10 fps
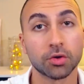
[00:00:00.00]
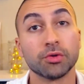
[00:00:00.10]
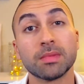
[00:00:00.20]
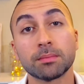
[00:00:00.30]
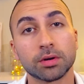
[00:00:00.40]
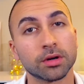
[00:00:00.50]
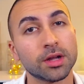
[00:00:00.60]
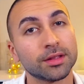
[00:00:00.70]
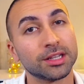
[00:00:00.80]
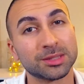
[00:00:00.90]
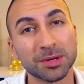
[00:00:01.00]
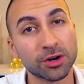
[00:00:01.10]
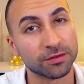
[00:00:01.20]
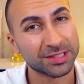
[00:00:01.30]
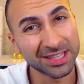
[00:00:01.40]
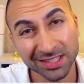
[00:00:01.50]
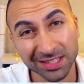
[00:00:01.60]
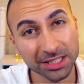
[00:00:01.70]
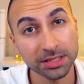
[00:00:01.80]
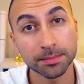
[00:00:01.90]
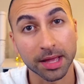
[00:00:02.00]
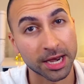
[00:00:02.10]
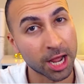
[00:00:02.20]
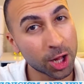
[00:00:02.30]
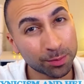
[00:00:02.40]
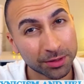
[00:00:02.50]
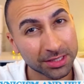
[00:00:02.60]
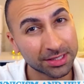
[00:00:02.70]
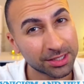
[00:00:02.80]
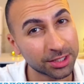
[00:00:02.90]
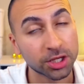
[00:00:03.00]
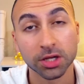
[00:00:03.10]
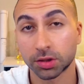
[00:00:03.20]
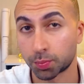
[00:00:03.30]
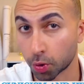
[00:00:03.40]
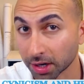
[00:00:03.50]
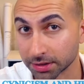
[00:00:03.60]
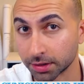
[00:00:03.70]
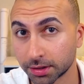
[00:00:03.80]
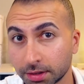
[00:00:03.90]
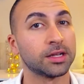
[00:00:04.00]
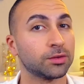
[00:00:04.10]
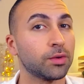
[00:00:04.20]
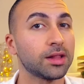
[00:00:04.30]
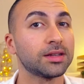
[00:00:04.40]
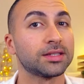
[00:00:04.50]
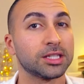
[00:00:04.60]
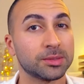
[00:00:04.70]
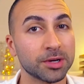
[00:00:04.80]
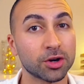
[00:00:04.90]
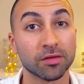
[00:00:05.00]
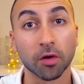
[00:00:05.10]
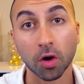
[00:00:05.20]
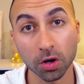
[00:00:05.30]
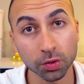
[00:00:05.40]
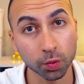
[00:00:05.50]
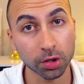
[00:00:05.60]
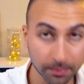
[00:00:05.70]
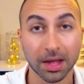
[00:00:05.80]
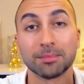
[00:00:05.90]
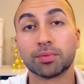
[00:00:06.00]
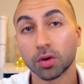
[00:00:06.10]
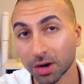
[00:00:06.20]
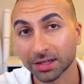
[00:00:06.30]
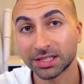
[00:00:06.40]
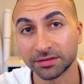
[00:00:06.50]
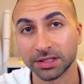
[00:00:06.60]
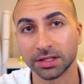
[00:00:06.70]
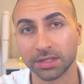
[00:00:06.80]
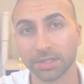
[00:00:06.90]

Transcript: Remember, the spirit of cynicism and helplessness spread, as well as the spirit of hard work and productivity.